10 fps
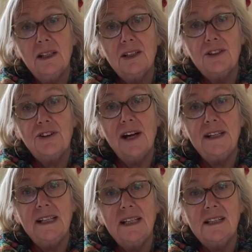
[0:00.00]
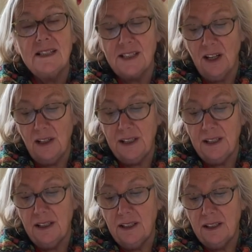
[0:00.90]
treading solid
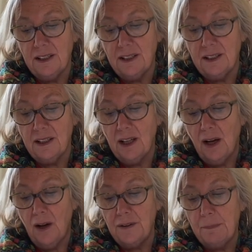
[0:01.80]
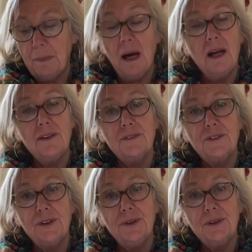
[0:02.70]
earth on the path of
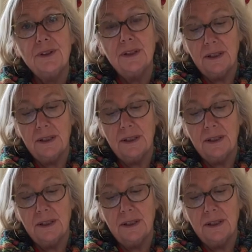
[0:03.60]
truth.